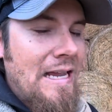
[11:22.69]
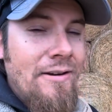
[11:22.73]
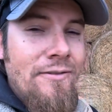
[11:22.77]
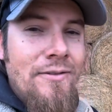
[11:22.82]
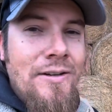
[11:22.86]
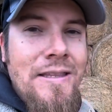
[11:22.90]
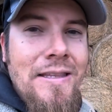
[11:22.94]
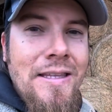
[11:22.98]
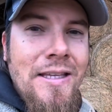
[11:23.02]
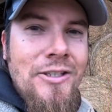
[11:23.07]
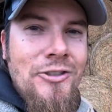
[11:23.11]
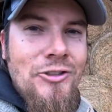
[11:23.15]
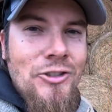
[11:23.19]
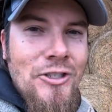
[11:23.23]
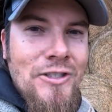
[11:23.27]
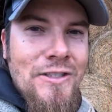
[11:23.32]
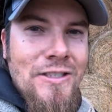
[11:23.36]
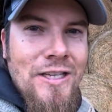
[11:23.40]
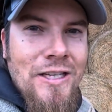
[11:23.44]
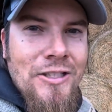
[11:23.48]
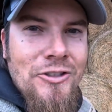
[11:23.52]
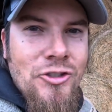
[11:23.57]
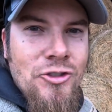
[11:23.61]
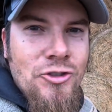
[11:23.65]
everything
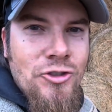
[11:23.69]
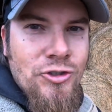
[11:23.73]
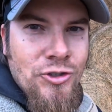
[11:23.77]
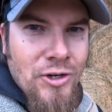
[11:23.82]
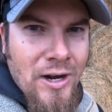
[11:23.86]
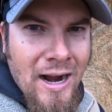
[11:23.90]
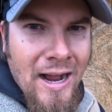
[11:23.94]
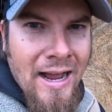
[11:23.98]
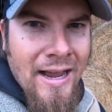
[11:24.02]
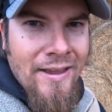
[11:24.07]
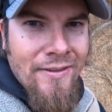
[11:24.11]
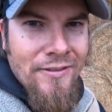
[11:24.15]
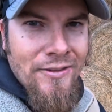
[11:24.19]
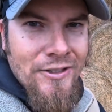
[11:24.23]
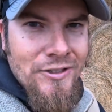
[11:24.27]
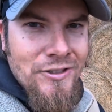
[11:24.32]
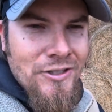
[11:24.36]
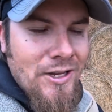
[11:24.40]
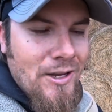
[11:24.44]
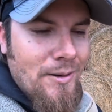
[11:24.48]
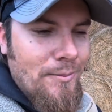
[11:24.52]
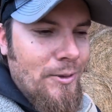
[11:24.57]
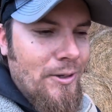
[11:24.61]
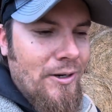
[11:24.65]
just gets dry in the
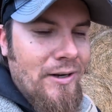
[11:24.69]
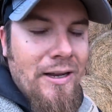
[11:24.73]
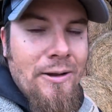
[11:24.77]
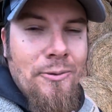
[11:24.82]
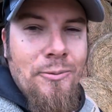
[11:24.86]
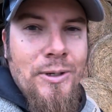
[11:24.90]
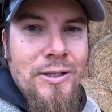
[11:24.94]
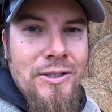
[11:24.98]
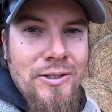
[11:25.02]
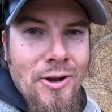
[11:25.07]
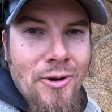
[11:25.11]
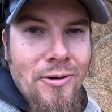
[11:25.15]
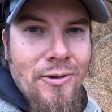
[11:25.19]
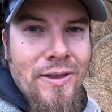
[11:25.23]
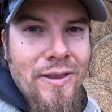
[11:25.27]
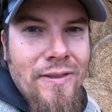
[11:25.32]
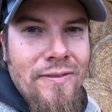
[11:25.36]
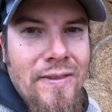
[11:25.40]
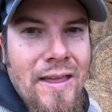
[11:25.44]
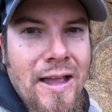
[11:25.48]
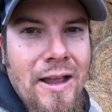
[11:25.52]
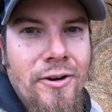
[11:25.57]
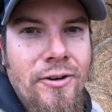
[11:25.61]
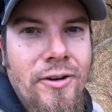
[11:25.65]
summer and we don't
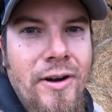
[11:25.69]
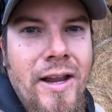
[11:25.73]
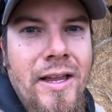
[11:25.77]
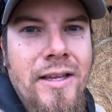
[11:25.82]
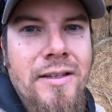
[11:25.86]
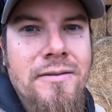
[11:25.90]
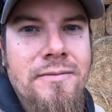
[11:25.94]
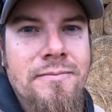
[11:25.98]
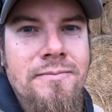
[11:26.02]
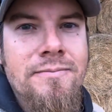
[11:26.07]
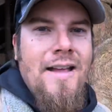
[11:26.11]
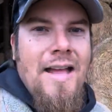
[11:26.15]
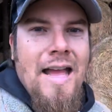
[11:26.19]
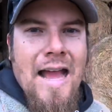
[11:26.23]
get that rain.